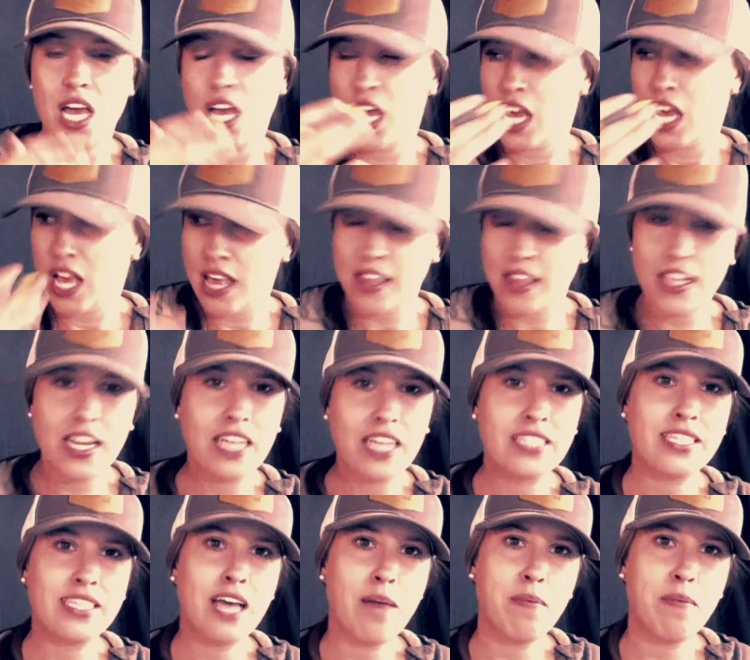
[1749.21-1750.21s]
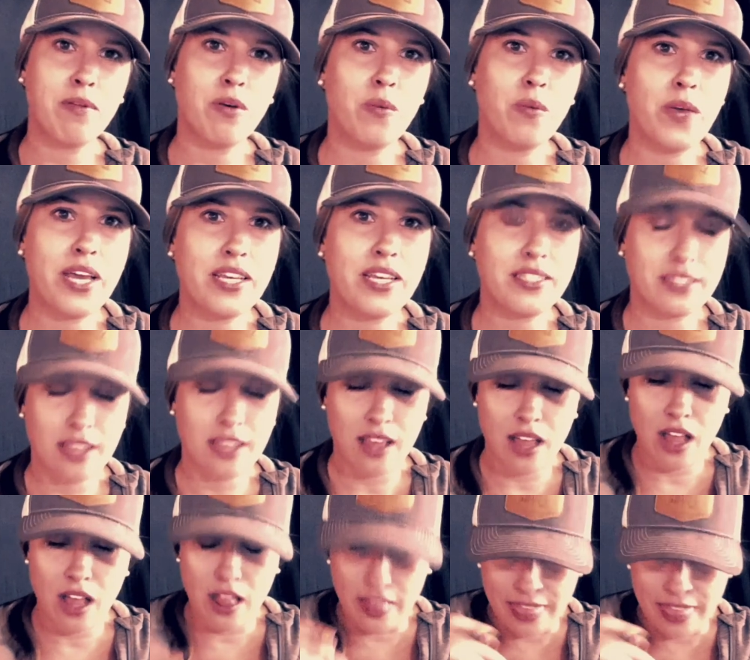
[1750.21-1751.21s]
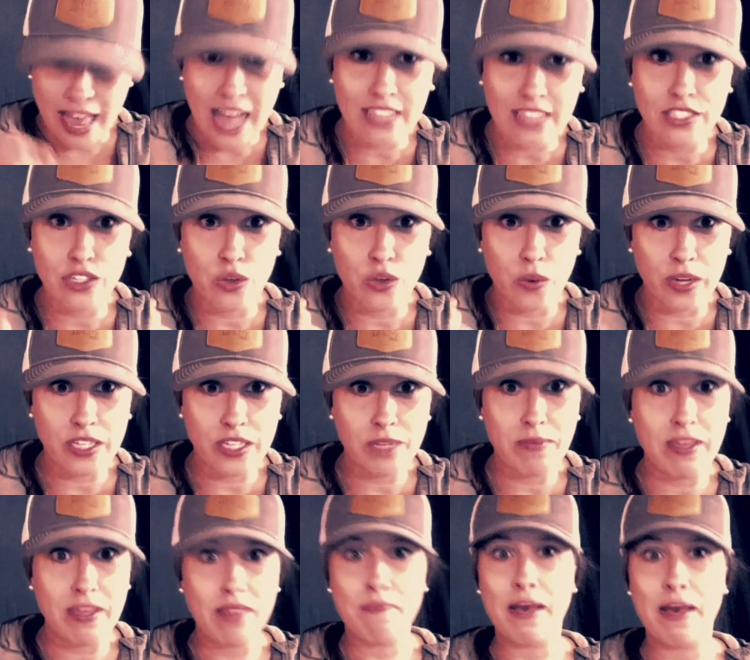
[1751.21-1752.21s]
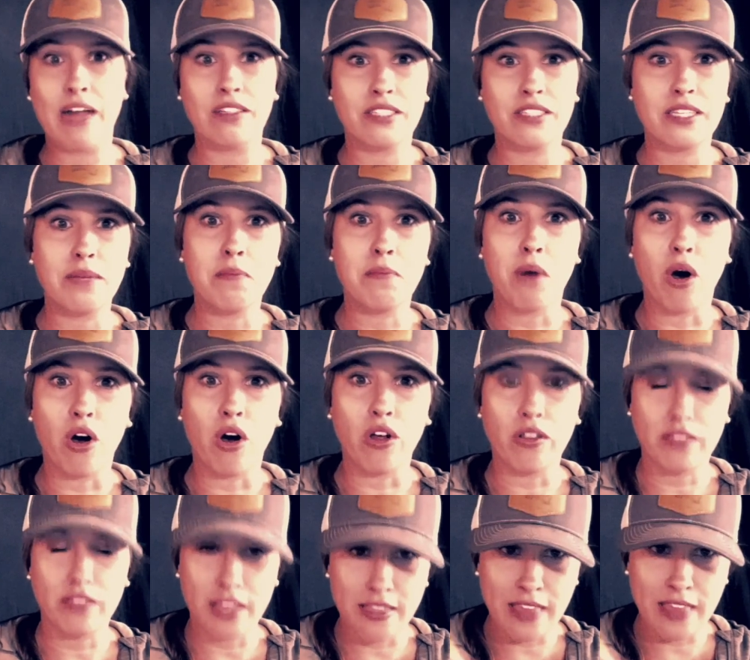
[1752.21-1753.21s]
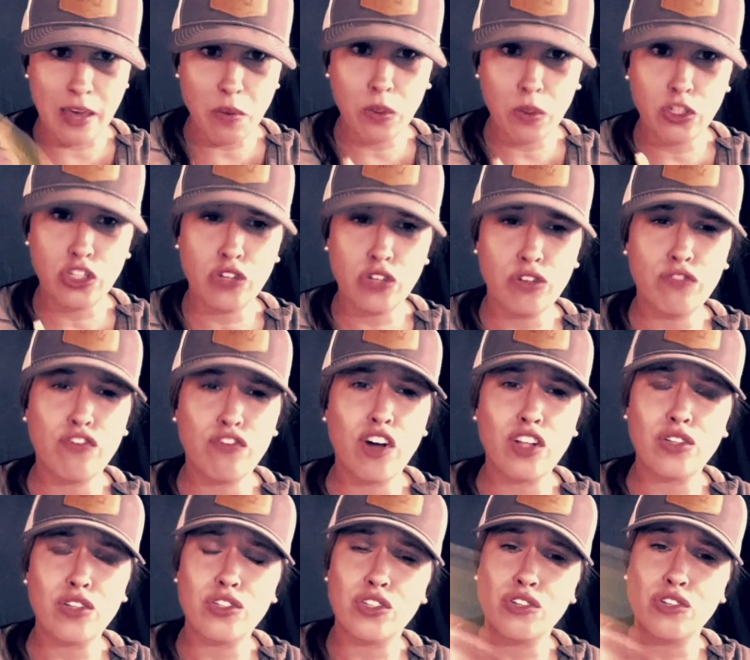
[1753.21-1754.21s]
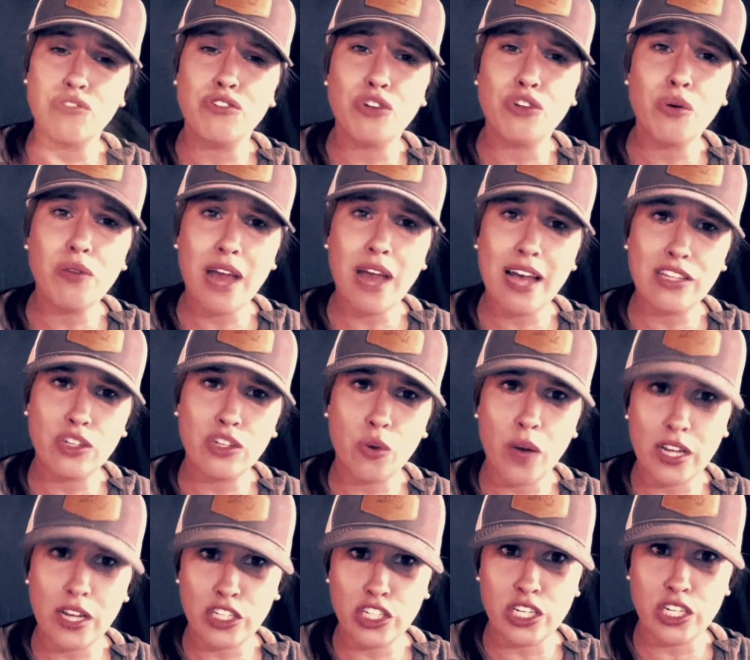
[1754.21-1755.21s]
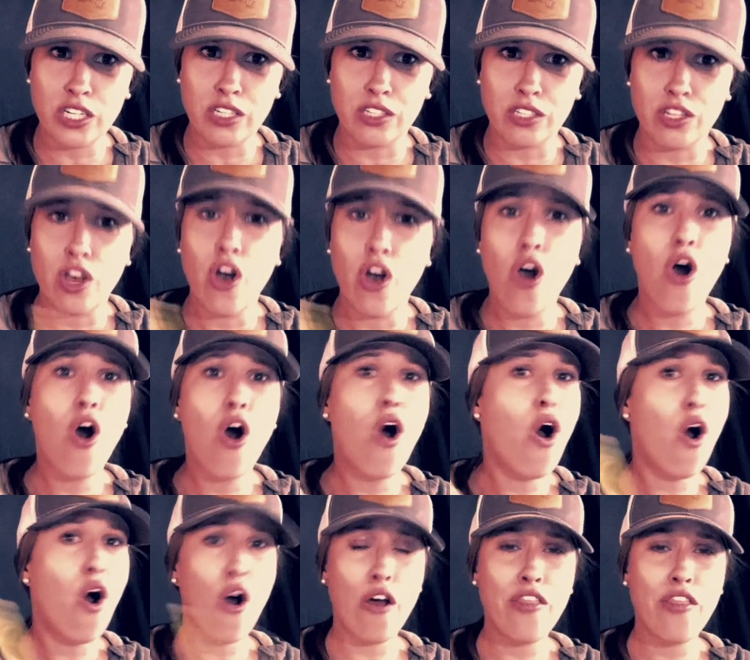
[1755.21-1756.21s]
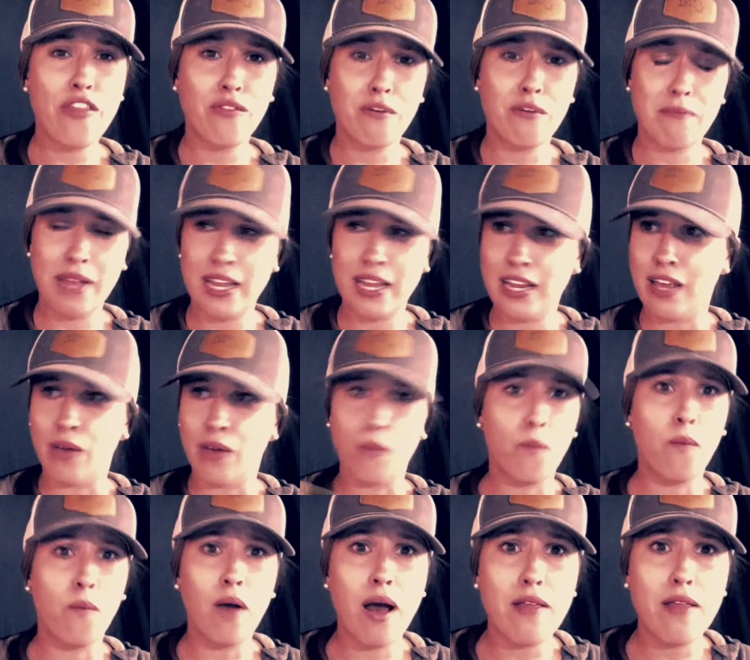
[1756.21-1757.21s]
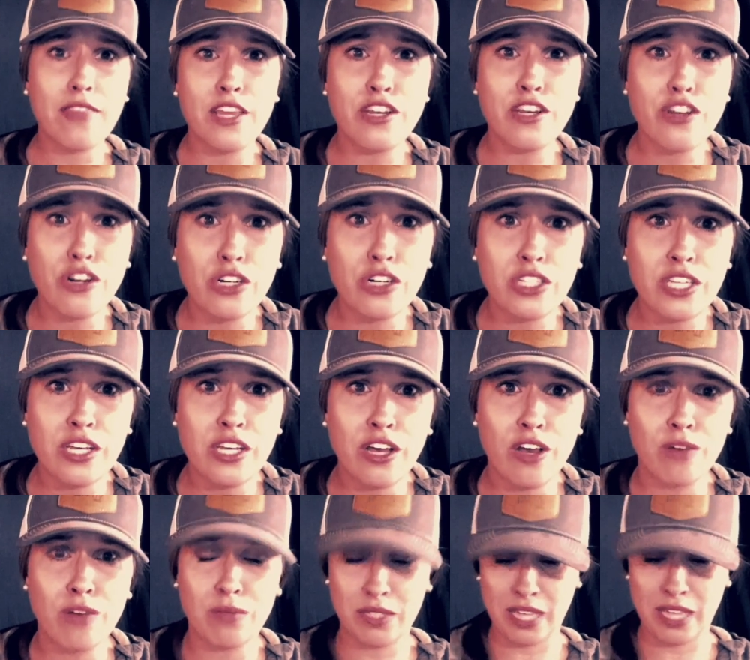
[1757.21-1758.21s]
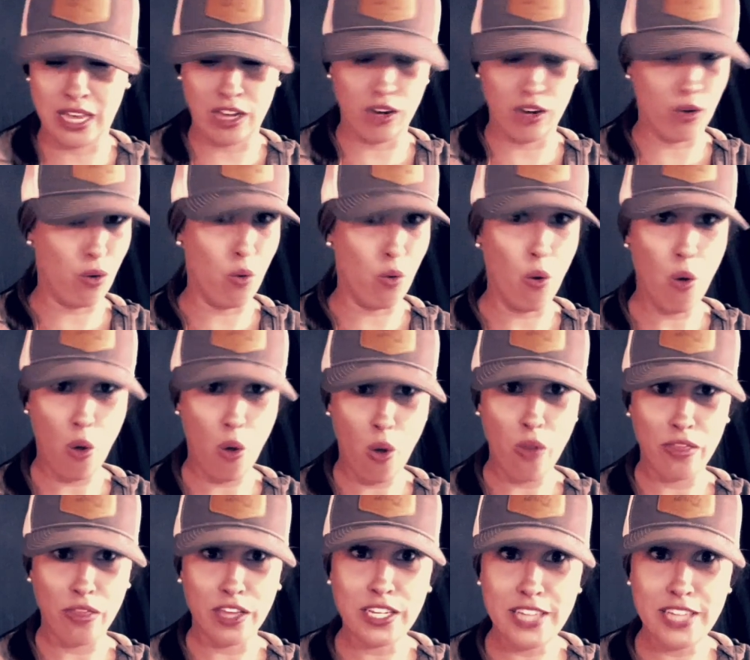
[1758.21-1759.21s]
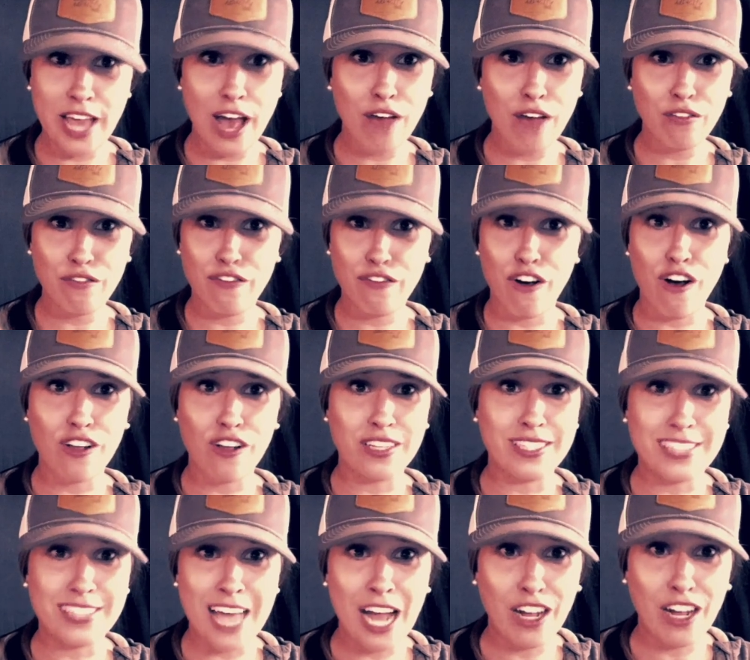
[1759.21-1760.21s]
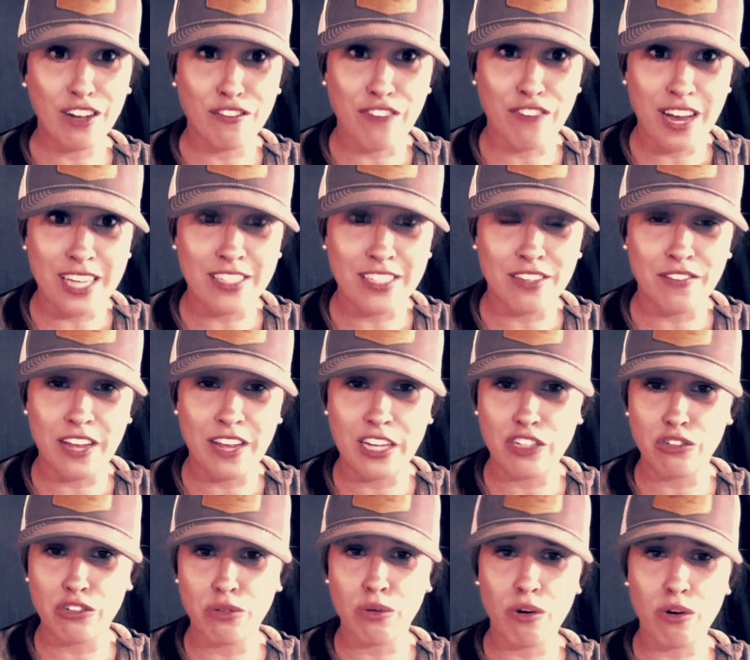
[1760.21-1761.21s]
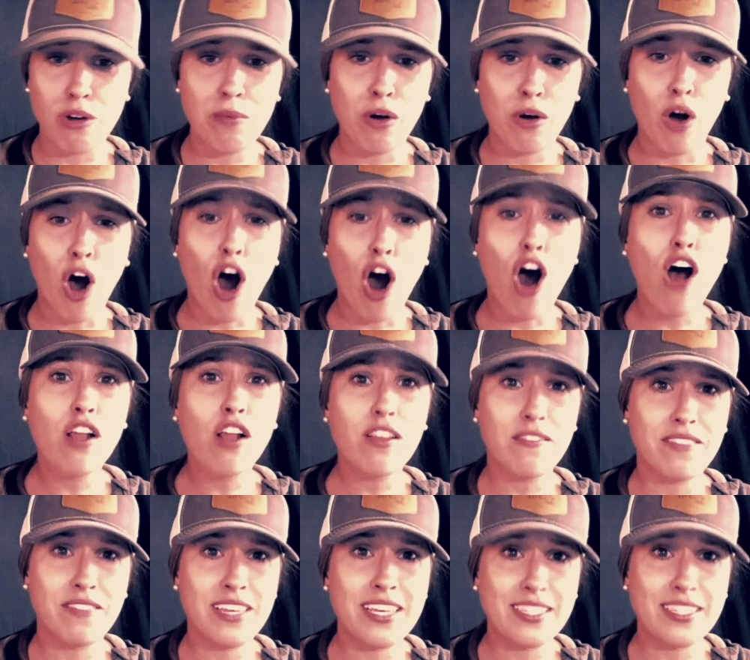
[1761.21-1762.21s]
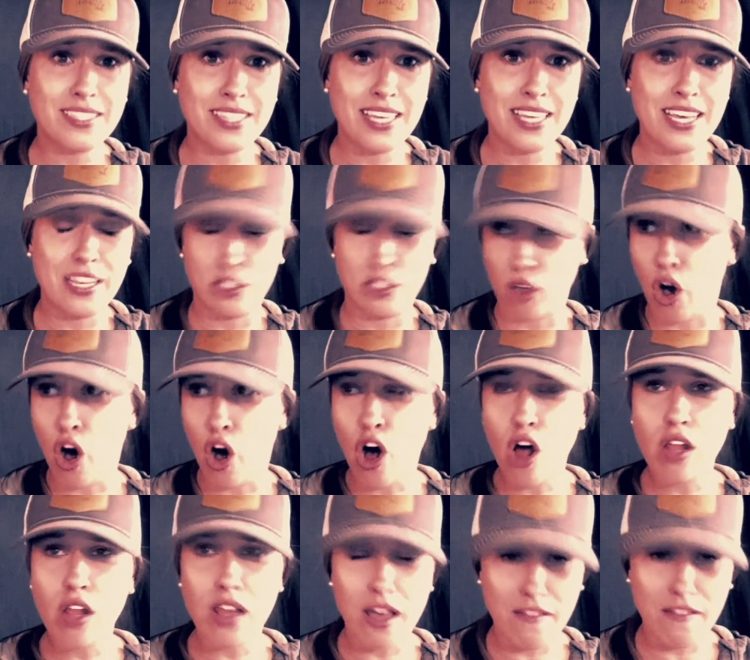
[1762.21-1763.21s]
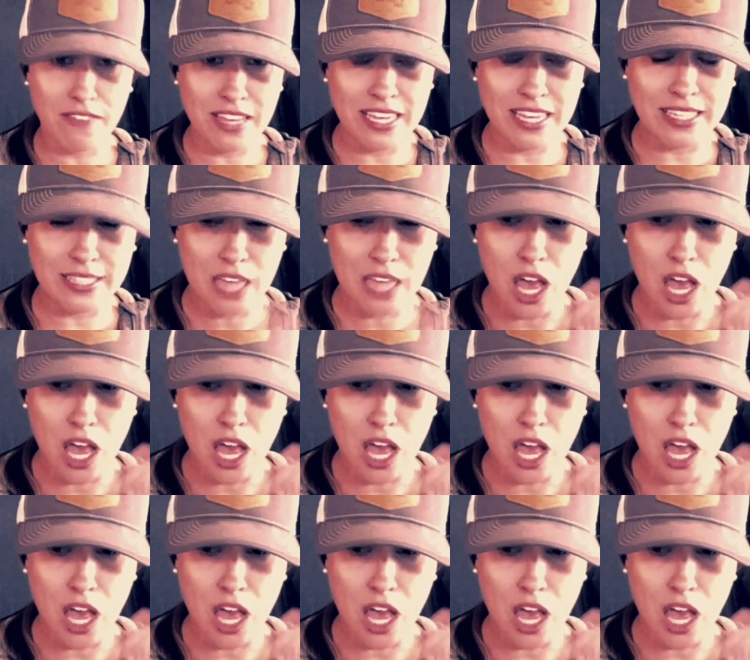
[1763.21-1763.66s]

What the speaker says: in the next couple of weeks, that's going to be the bouncing ball that they want you to follow so you don't ask questions on the remaining. The nursing home scandal, the downfall and sacrifice of Andrew Cuomo, all of these things, all of these